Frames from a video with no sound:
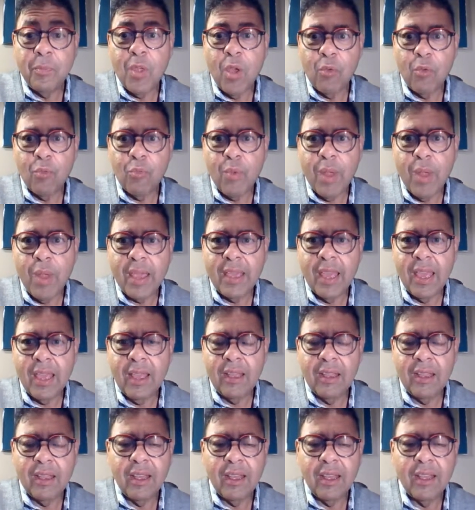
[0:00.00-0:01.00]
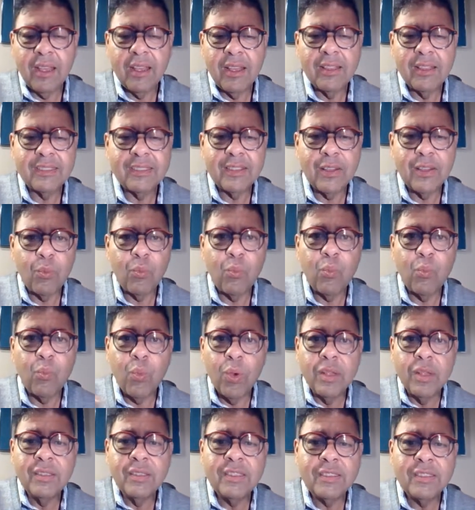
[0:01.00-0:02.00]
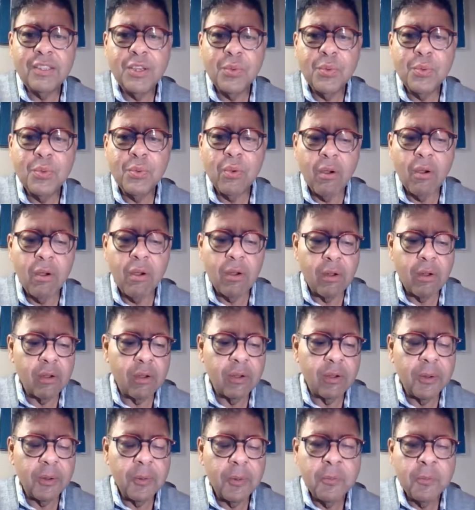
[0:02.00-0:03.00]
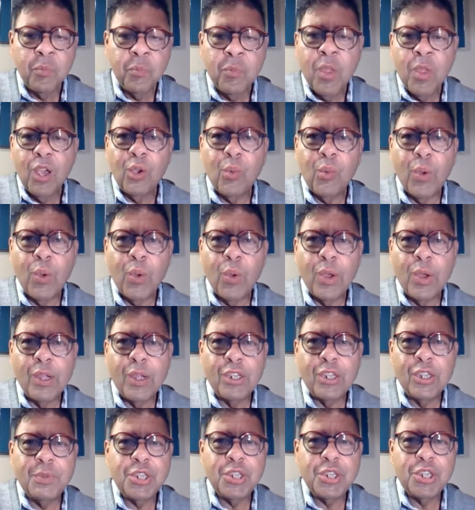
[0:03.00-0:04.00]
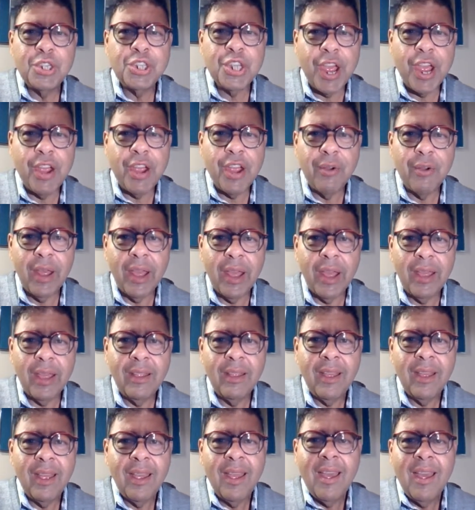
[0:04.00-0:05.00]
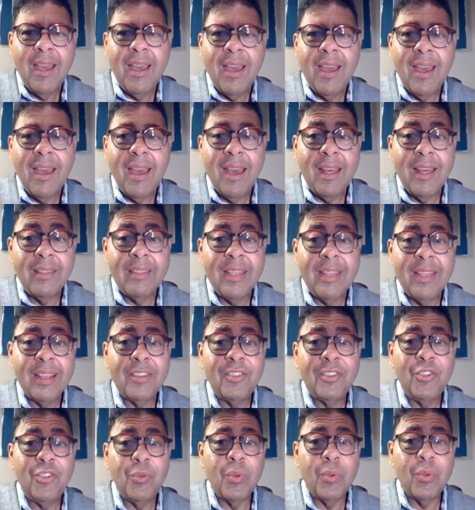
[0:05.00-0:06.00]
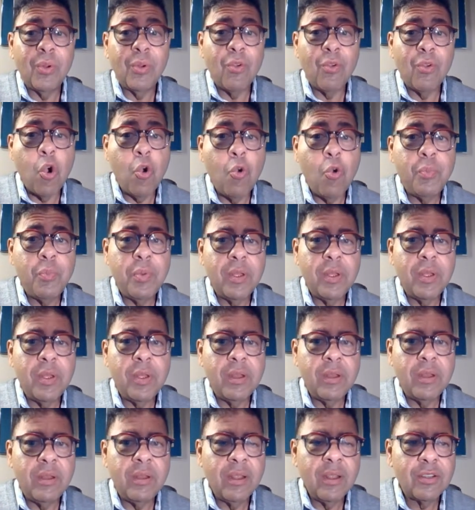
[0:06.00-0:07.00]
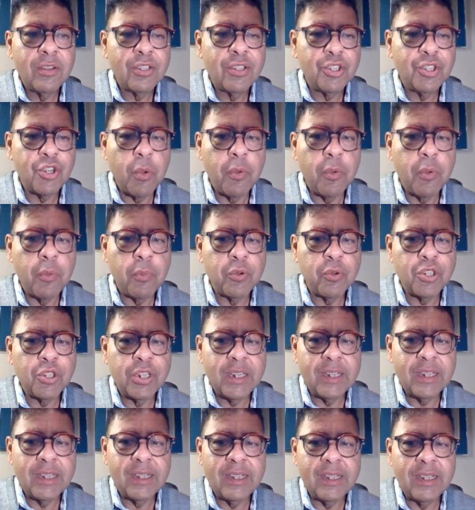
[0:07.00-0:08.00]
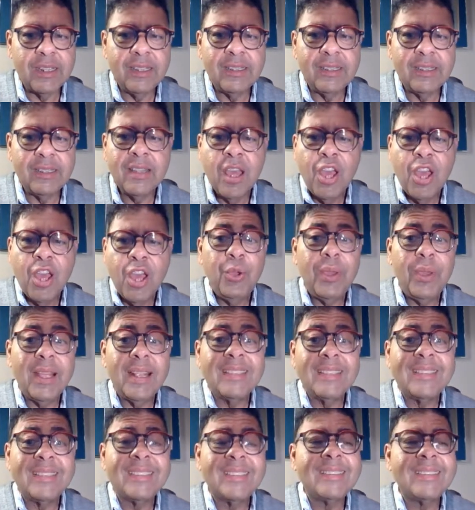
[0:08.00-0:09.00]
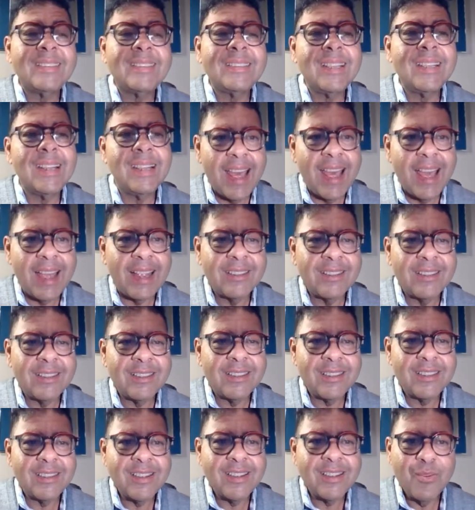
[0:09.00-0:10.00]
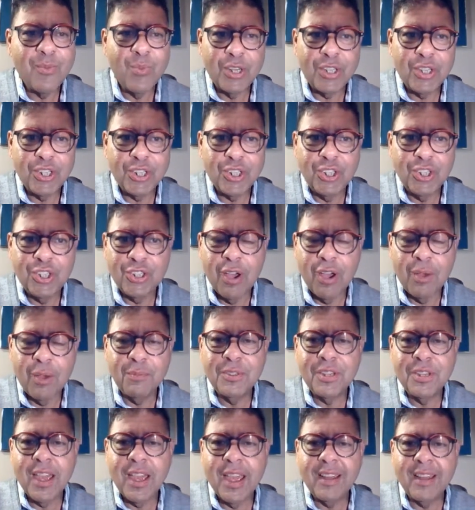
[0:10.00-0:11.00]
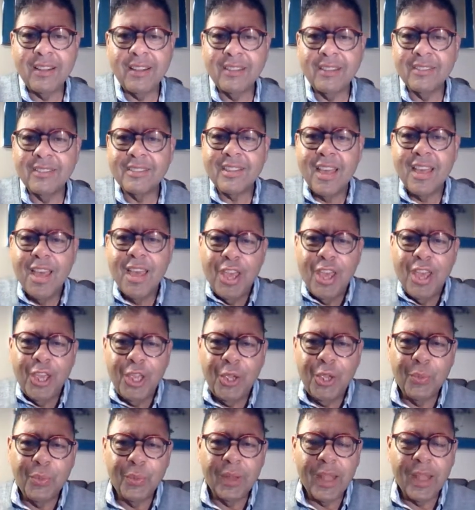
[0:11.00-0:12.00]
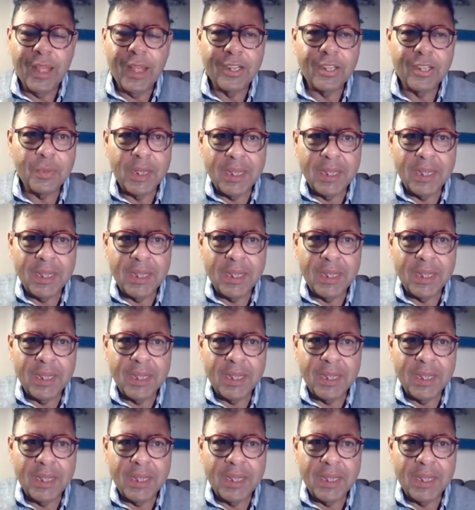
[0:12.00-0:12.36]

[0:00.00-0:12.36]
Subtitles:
ranking. So once you are going to be sharing that you are open to job opportunities, you can select which job titles you would like to be